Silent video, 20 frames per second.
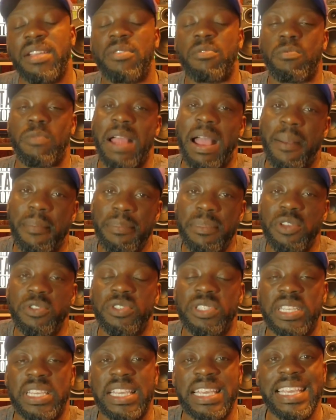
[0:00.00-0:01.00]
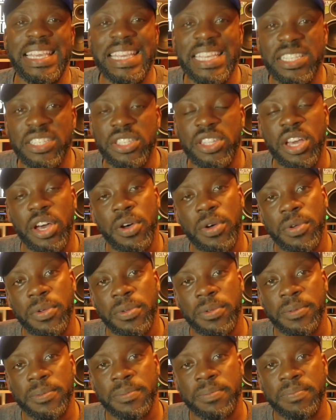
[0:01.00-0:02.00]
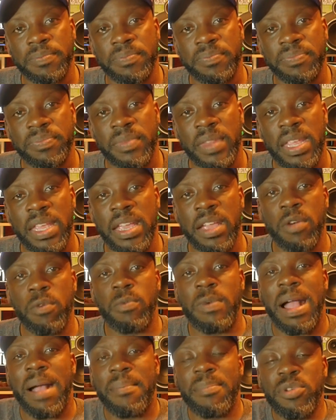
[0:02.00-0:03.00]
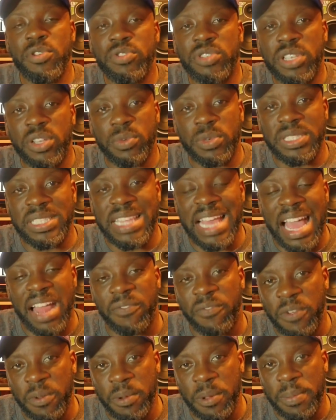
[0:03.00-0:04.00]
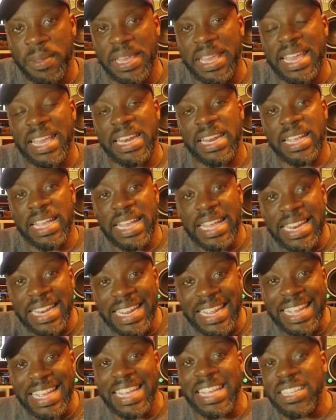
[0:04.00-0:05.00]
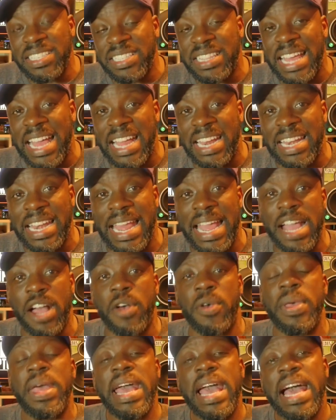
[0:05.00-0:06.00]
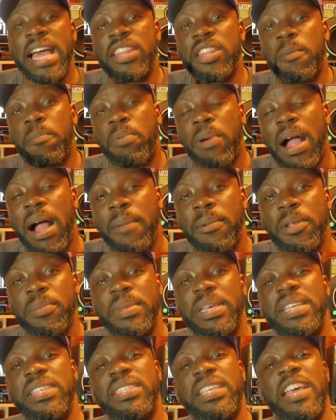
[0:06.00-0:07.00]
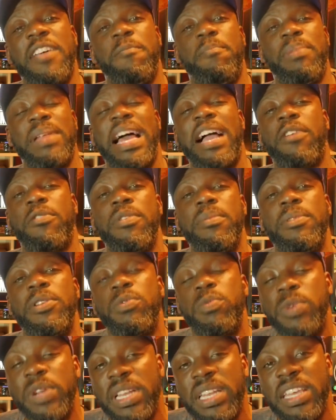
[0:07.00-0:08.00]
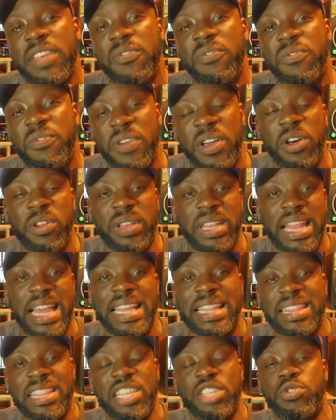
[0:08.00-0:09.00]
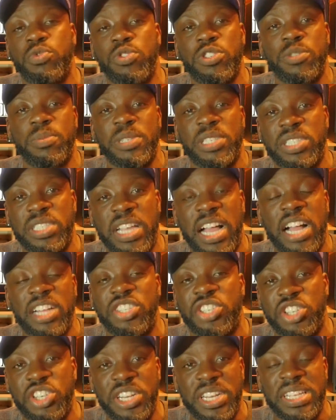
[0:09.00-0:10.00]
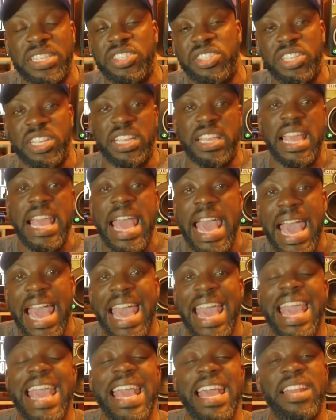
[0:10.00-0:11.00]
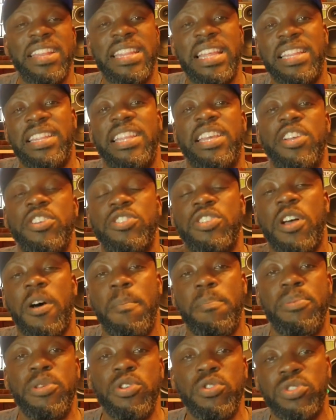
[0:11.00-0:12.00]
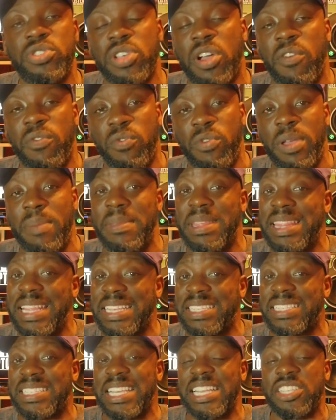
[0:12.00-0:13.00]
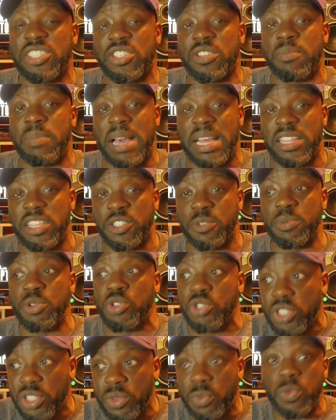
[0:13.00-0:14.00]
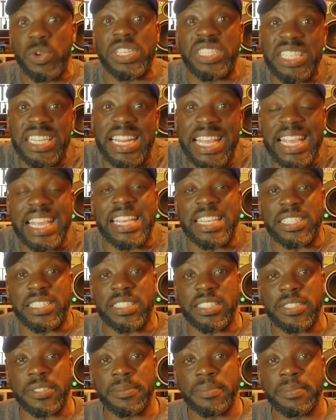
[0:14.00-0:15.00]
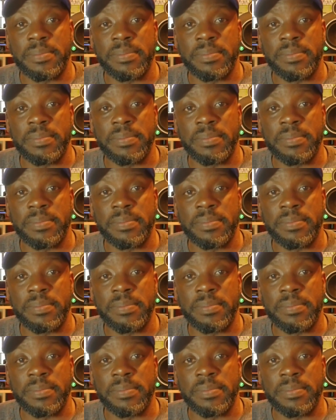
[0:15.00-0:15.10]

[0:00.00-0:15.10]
rap music is, though. Rap music was that from the beginning. It is that now. And the problem is, if black women really felt like this was misogynistic and that there's abuse of women that's sanctioned by this music, which it is,